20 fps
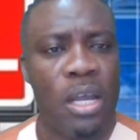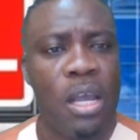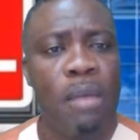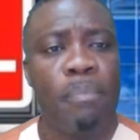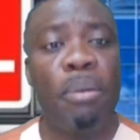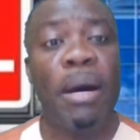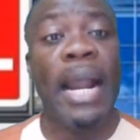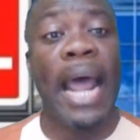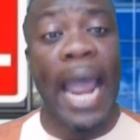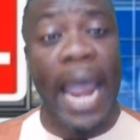
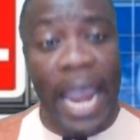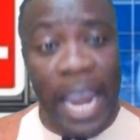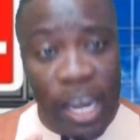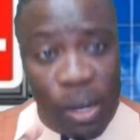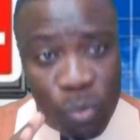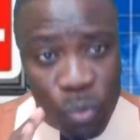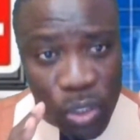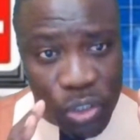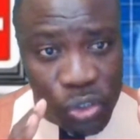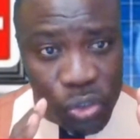But I
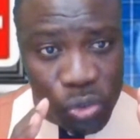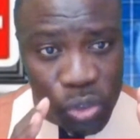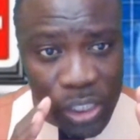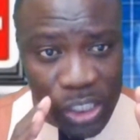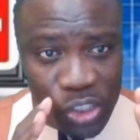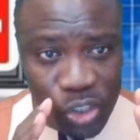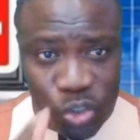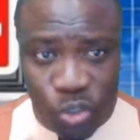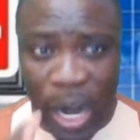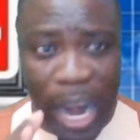will
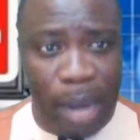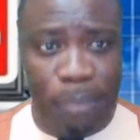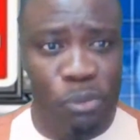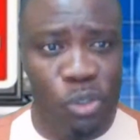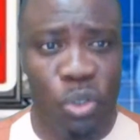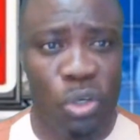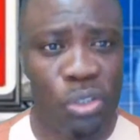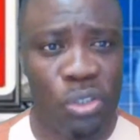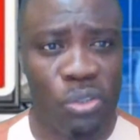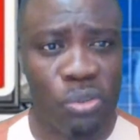describe
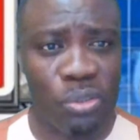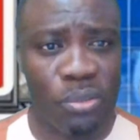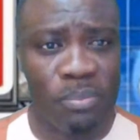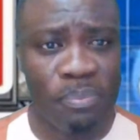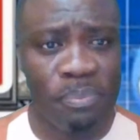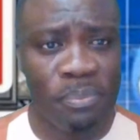to you.